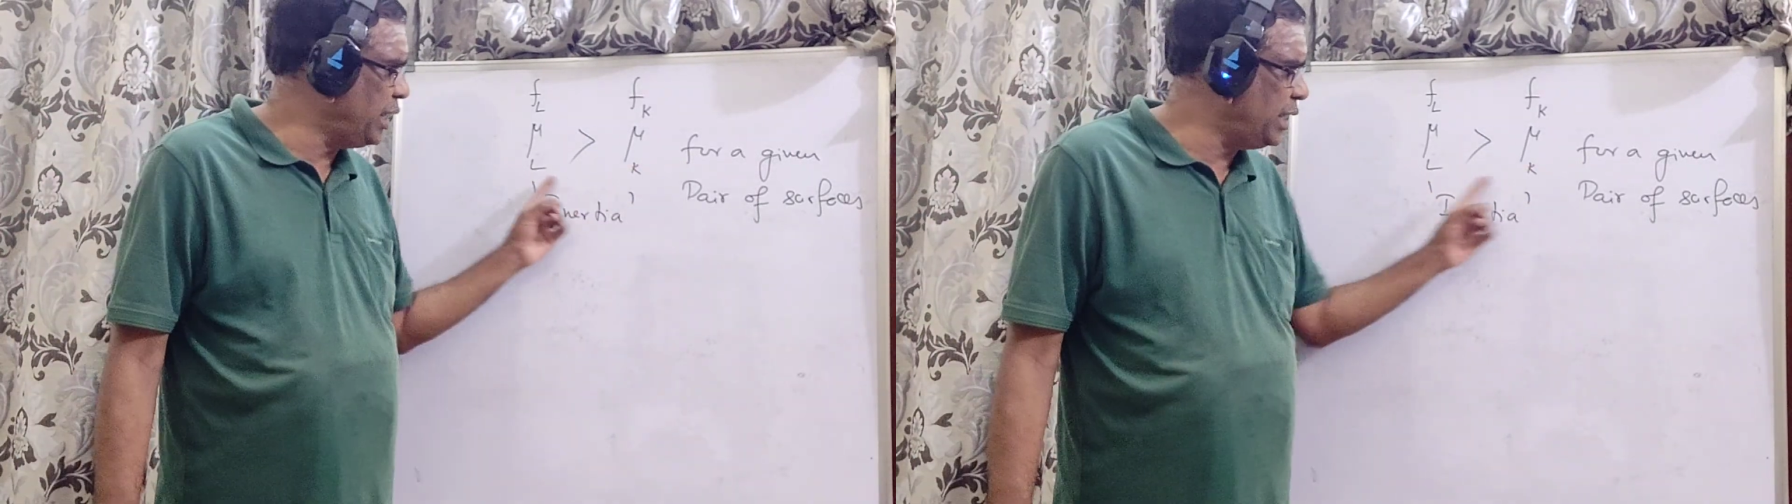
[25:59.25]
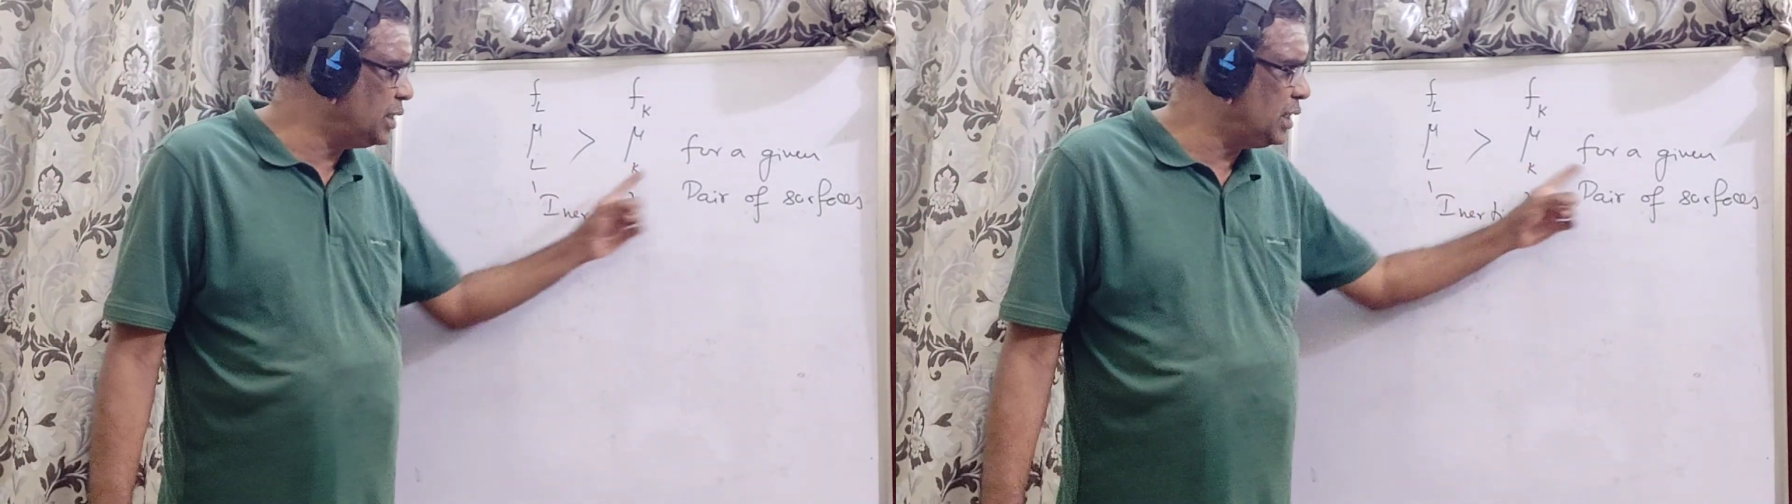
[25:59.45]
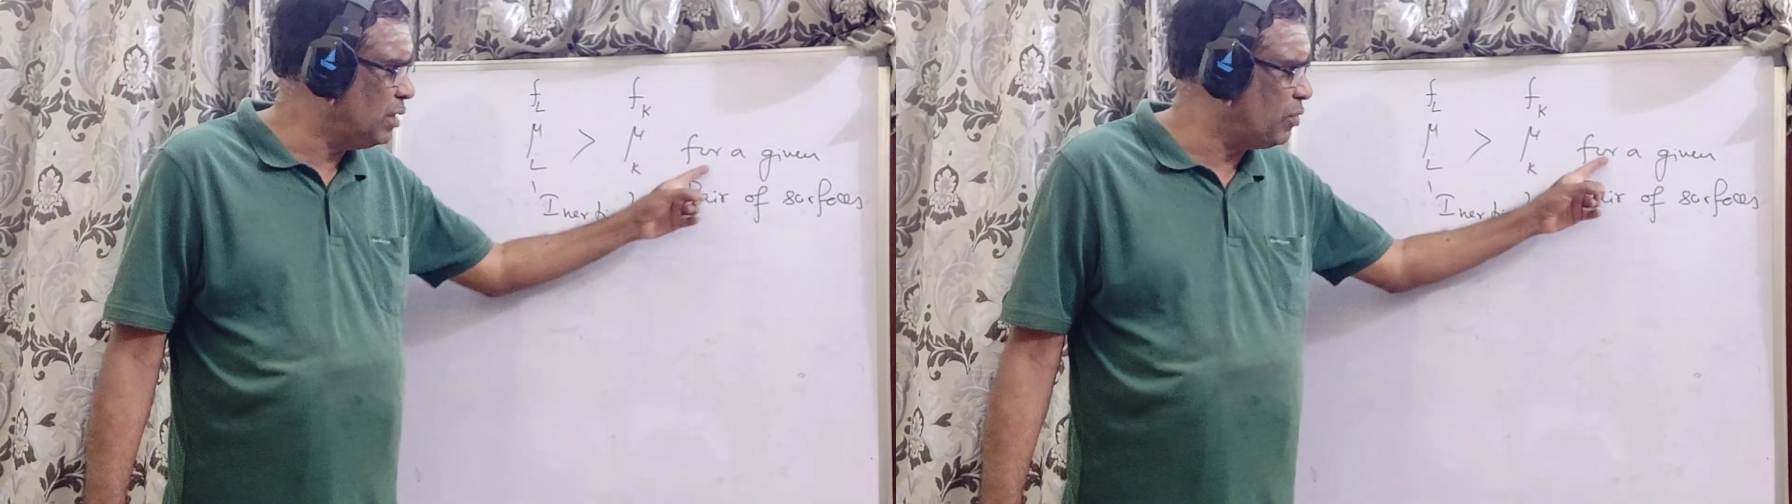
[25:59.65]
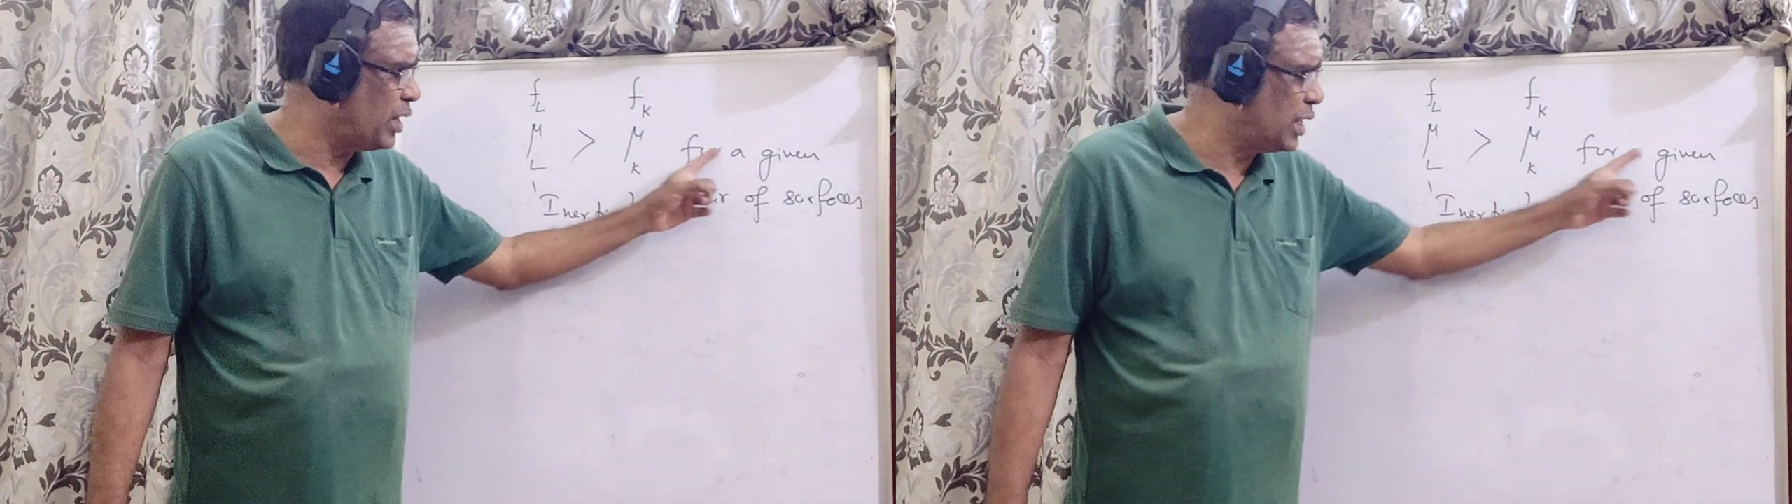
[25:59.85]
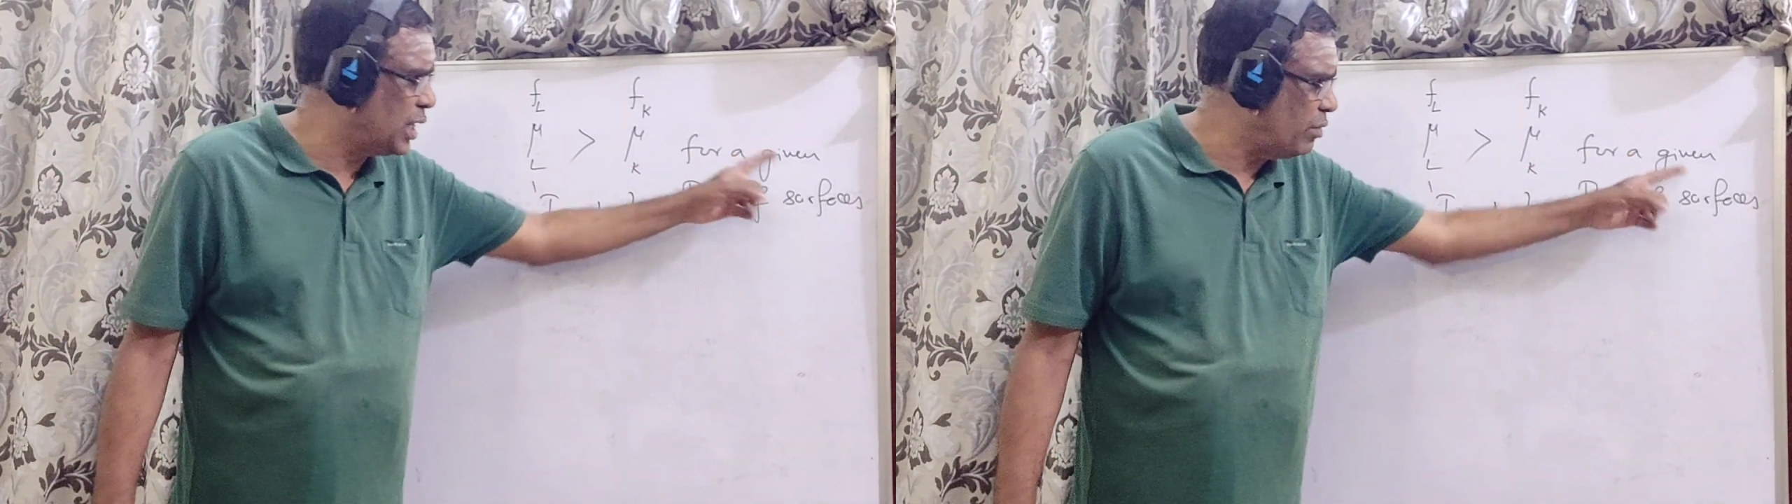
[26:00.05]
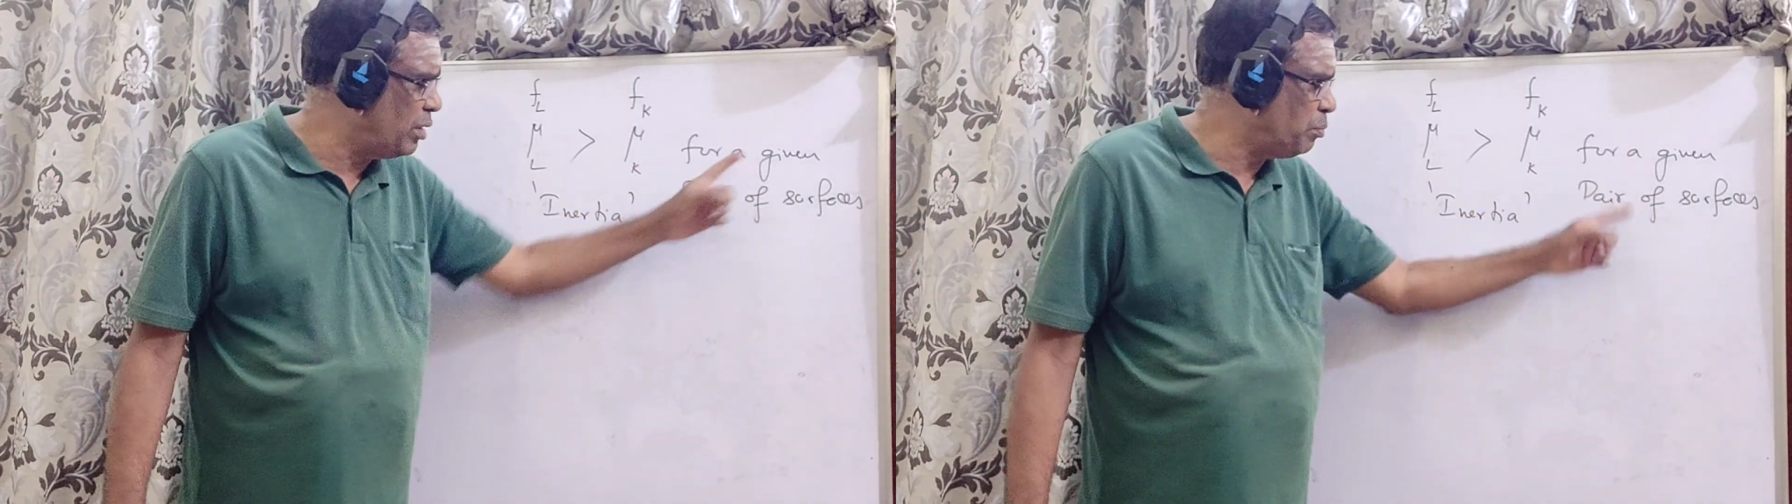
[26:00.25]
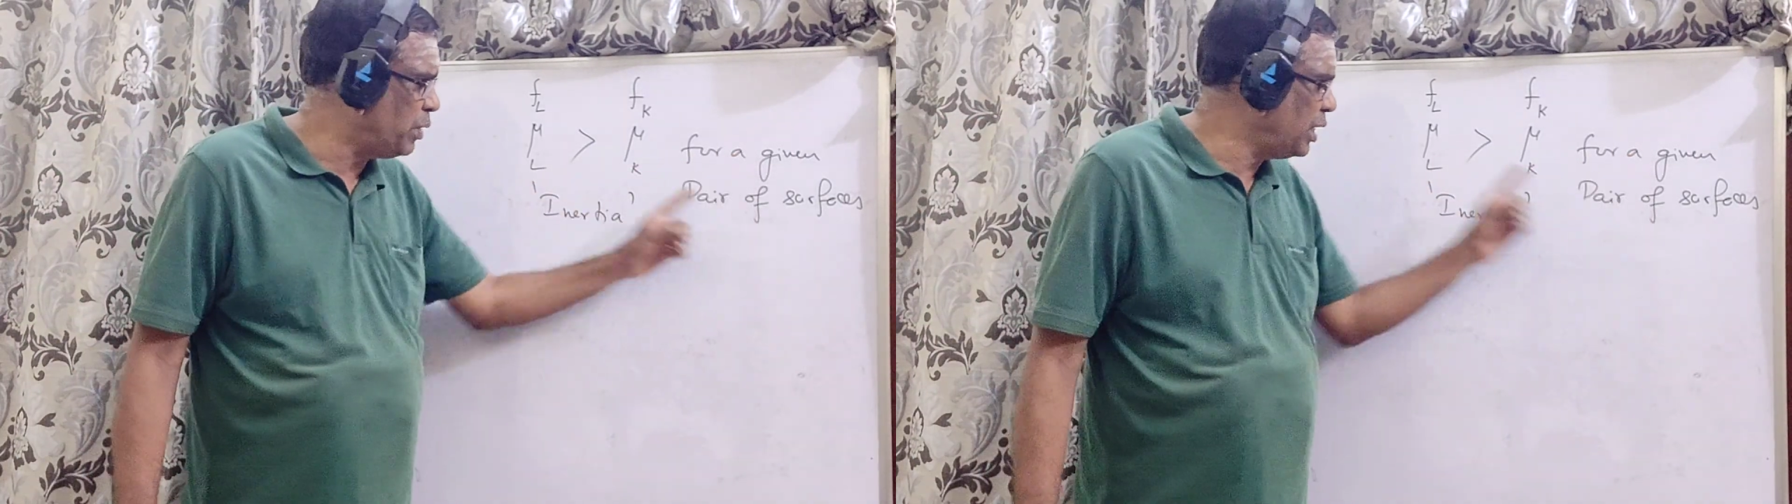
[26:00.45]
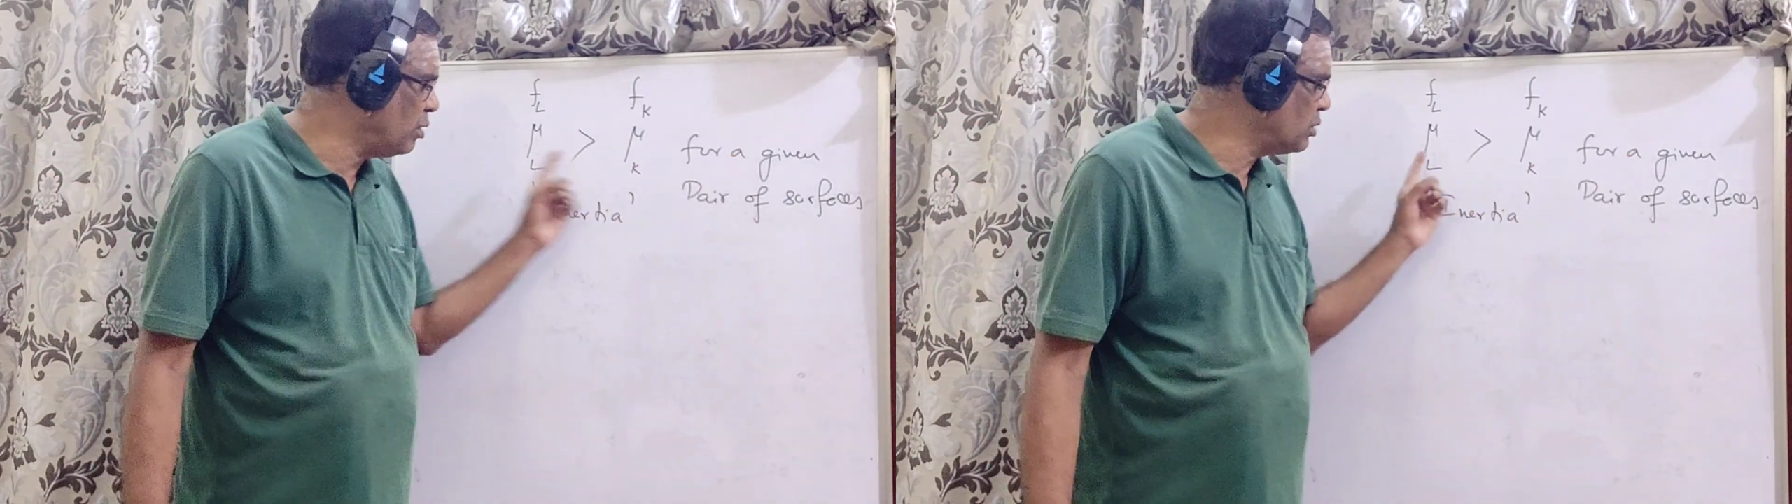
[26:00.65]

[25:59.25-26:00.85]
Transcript: easily for a given pair